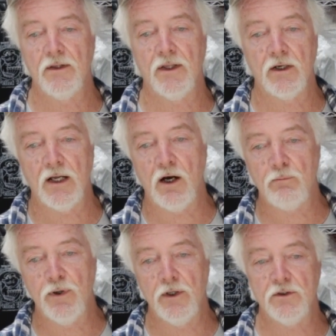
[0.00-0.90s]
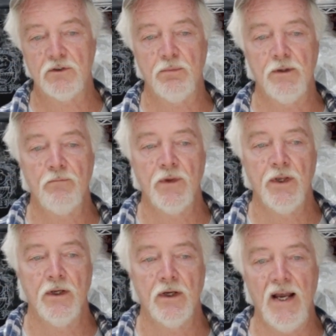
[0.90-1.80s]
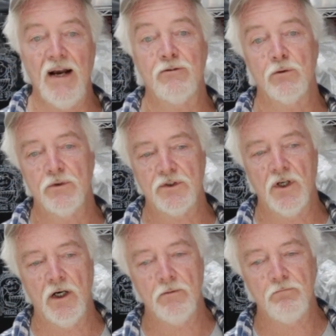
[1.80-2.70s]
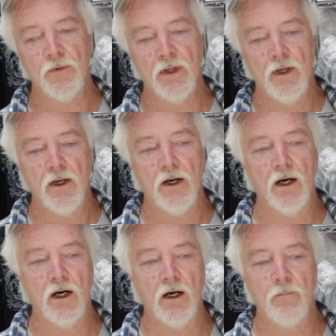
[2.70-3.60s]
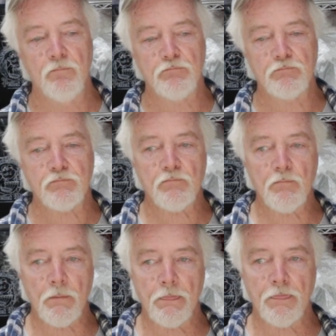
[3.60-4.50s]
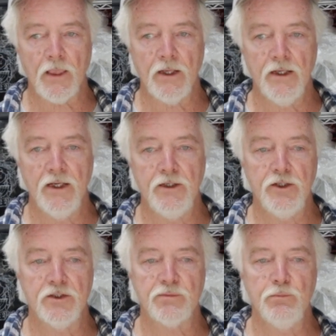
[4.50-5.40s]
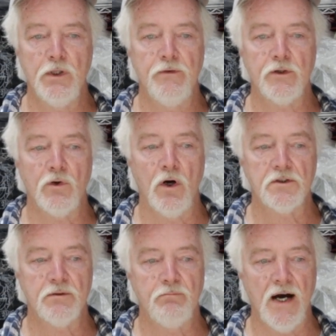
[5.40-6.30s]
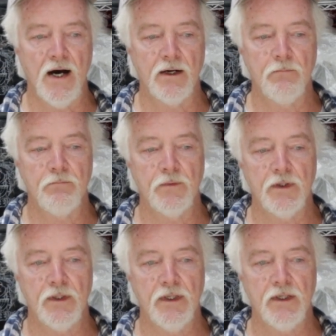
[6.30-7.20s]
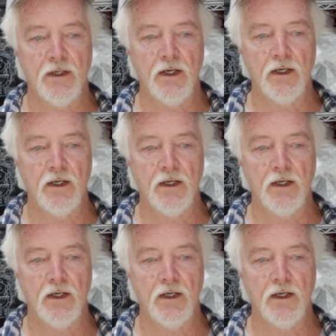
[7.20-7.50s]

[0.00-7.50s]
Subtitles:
that I'll post, but after it was done. And you just smooth it across the bottom, and